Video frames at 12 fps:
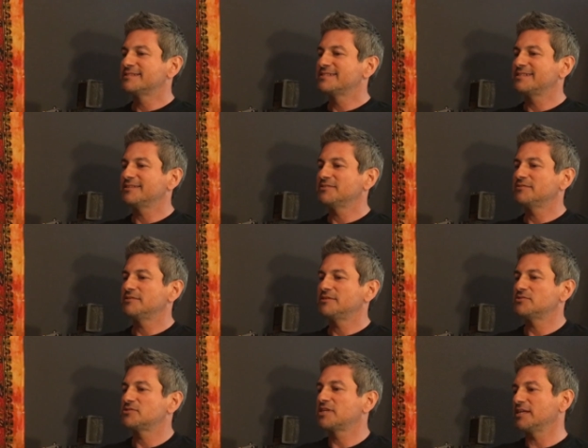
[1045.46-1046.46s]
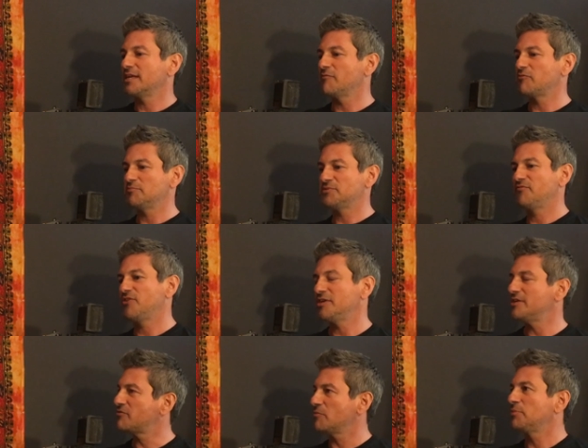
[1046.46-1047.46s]
So those can come from very
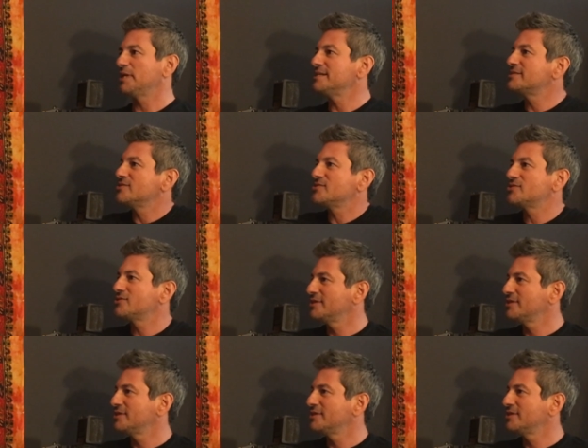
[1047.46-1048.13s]
different places.